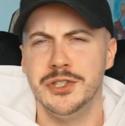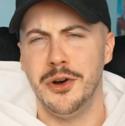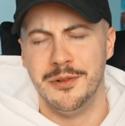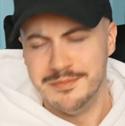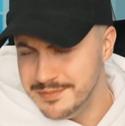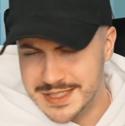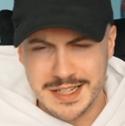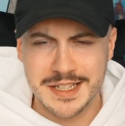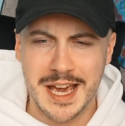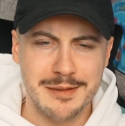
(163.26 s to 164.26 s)
Sure,
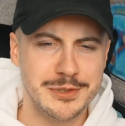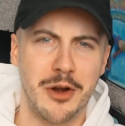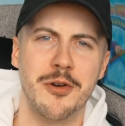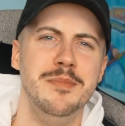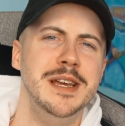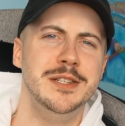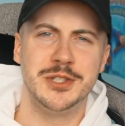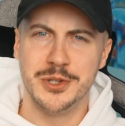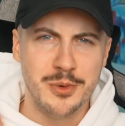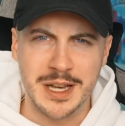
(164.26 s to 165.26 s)
Zelda games are a
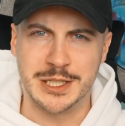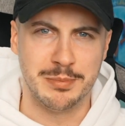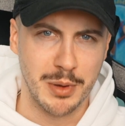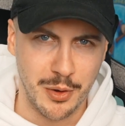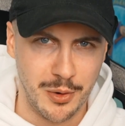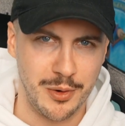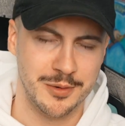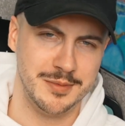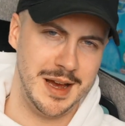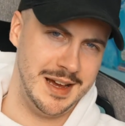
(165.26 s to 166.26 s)
means to
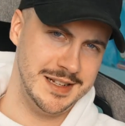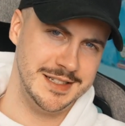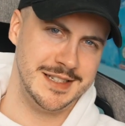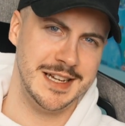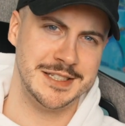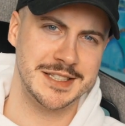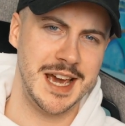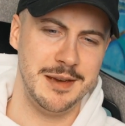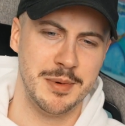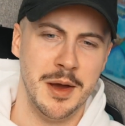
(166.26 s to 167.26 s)
explore and
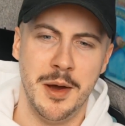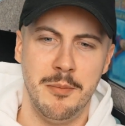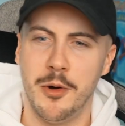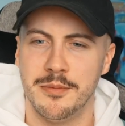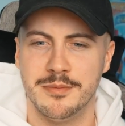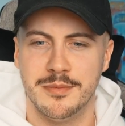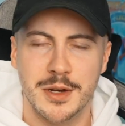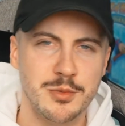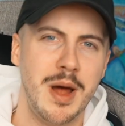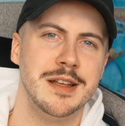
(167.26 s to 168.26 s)
escape, but
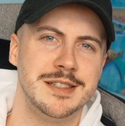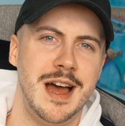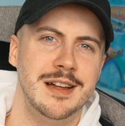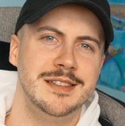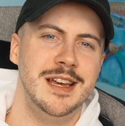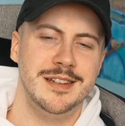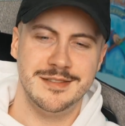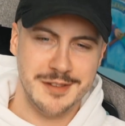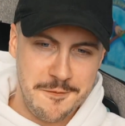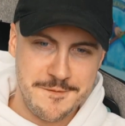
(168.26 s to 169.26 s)
as well as that,
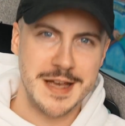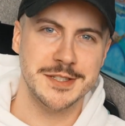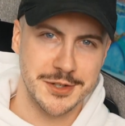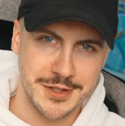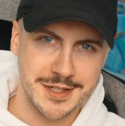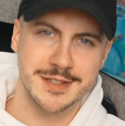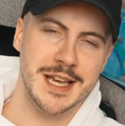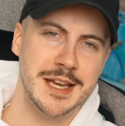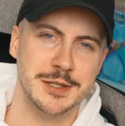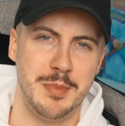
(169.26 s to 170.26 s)
they're a vessel that
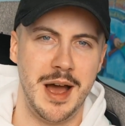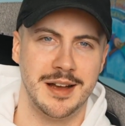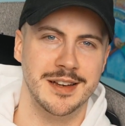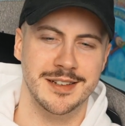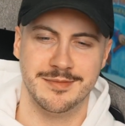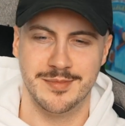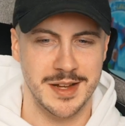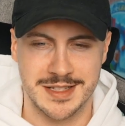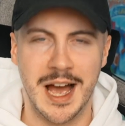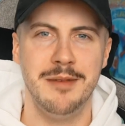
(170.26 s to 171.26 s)
take us back, a,
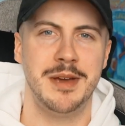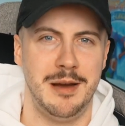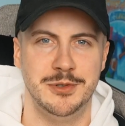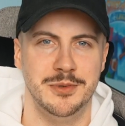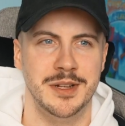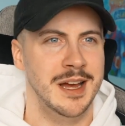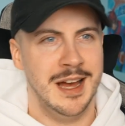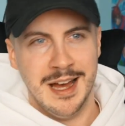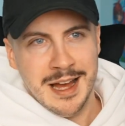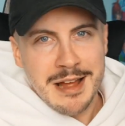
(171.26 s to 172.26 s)
a time capsule.
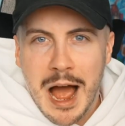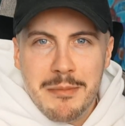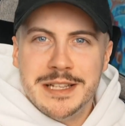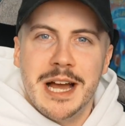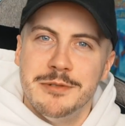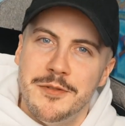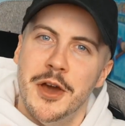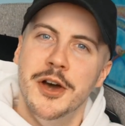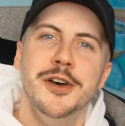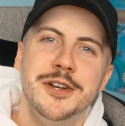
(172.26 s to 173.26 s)
How many times have
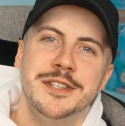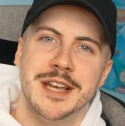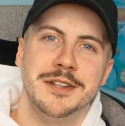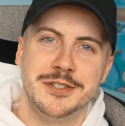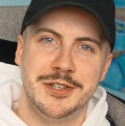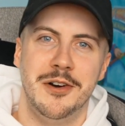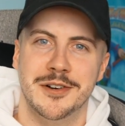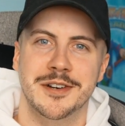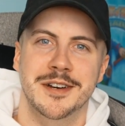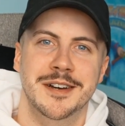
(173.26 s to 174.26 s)
you heard a Zelda song